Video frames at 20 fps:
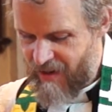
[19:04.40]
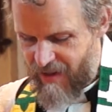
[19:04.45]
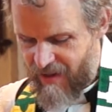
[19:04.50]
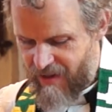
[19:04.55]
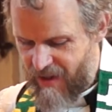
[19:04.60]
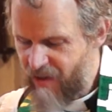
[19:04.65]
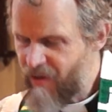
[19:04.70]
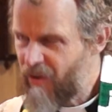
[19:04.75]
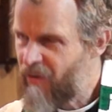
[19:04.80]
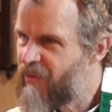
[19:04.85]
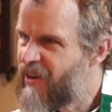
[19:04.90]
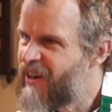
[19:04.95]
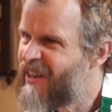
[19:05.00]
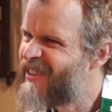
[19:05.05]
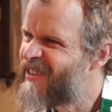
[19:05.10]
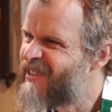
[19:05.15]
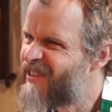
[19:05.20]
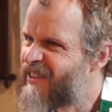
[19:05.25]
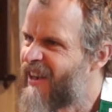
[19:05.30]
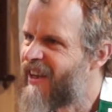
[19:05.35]
they're not really
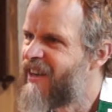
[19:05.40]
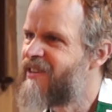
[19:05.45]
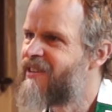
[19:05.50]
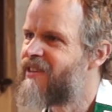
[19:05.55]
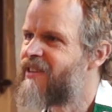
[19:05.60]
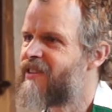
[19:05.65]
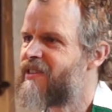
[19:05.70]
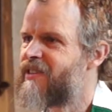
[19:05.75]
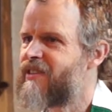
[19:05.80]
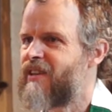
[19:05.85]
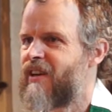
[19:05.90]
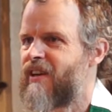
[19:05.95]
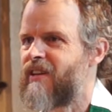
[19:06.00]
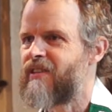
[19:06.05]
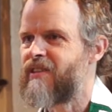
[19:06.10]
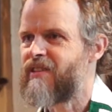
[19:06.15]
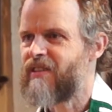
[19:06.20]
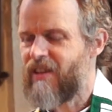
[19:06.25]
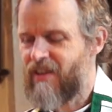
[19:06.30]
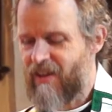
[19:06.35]
stated as
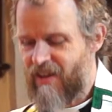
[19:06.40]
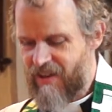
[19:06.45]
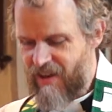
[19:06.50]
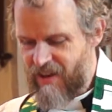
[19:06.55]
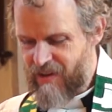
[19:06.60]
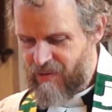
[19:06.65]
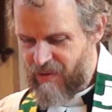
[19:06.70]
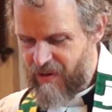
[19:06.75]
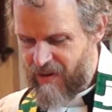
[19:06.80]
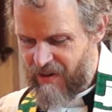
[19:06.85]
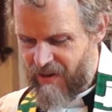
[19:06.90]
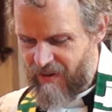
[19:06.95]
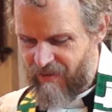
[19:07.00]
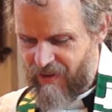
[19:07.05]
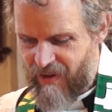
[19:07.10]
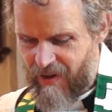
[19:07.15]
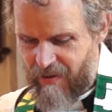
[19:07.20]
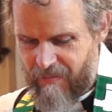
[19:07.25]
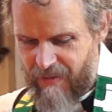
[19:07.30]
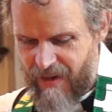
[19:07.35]
such, so they're things we can, if you
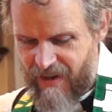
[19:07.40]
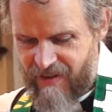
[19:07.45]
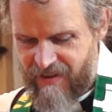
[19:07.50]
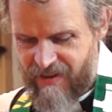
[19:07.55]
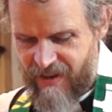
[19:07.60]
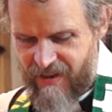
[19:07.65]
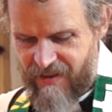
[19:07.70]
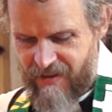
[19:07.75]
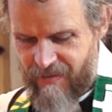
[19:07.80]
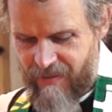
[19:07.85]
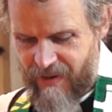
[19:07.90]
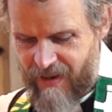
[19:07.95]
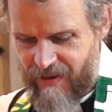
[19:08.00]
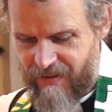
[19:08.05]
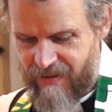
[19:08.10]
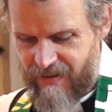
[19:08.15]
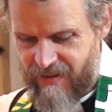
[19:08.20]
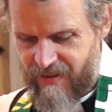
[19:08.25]
like, meditate about.